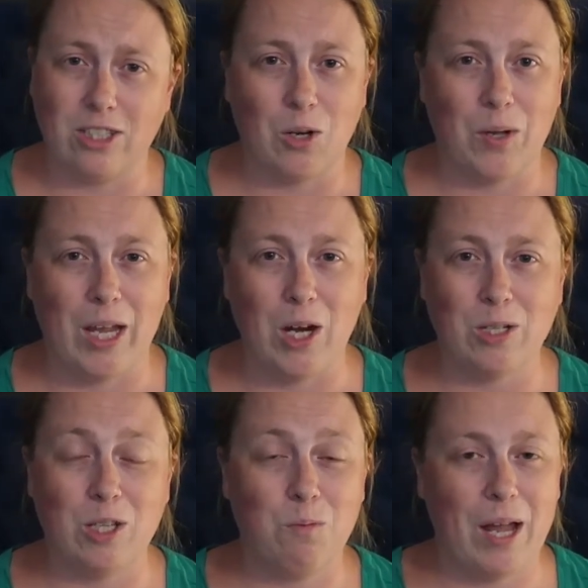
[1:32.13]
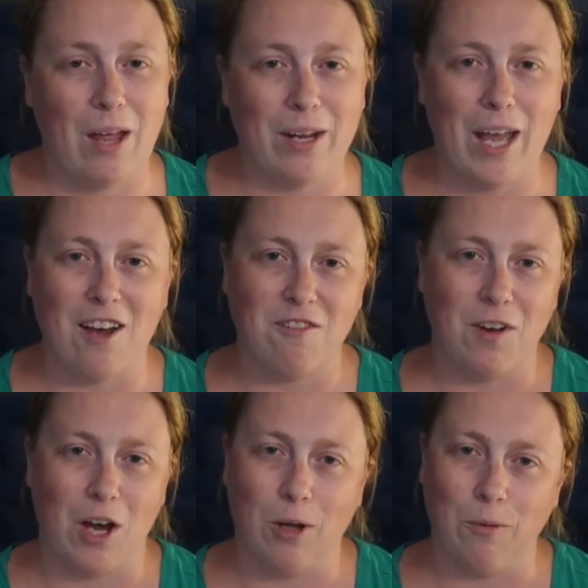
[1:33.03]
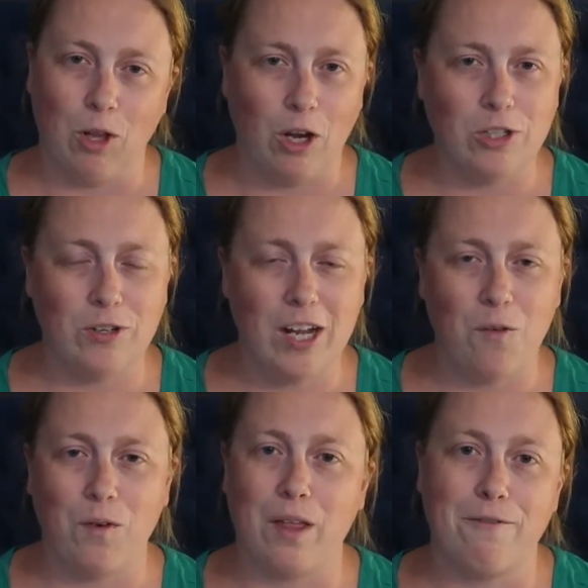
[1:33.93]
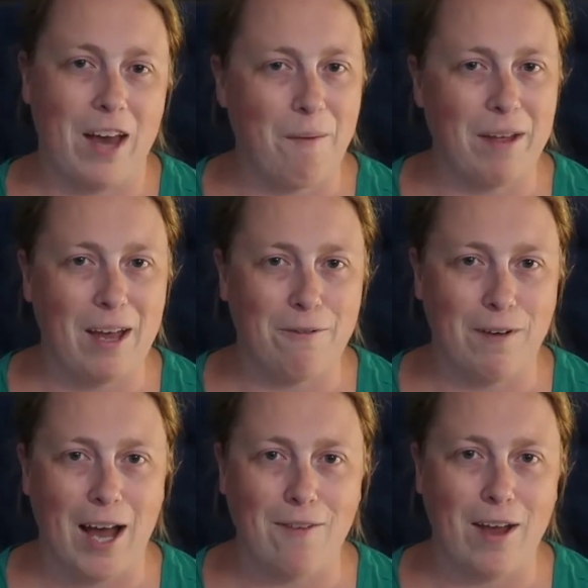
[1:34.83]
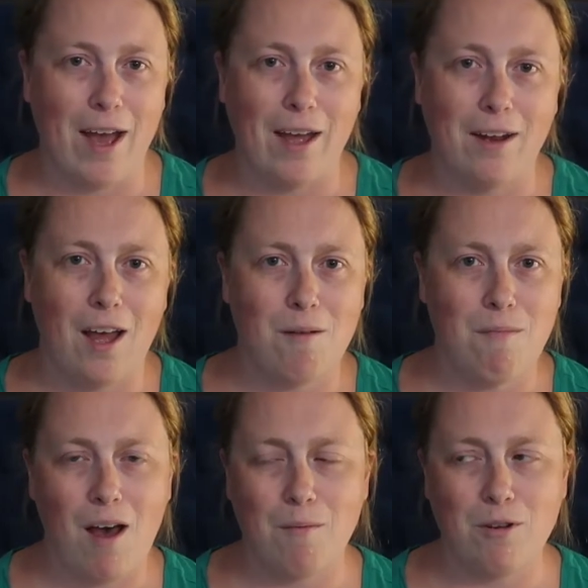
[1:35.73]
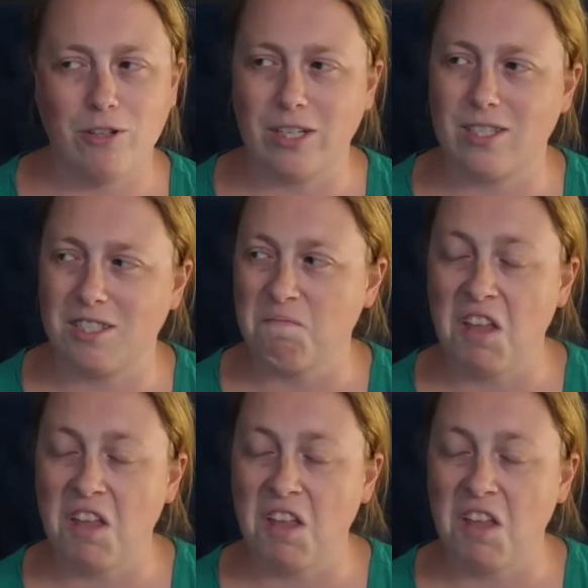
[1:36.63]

So here's the reality of laundry with a family of 5 and a mom who just